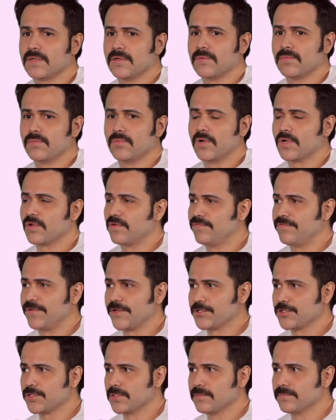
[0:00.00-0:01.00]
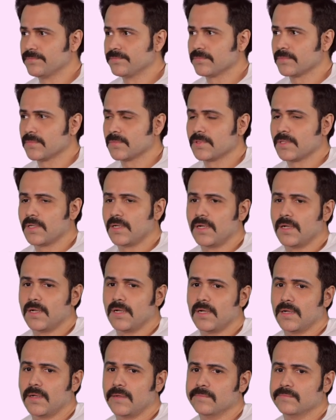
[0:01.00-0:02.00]
a work of fiction.
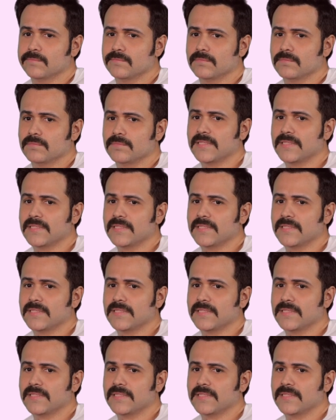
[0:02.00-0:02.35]
Um,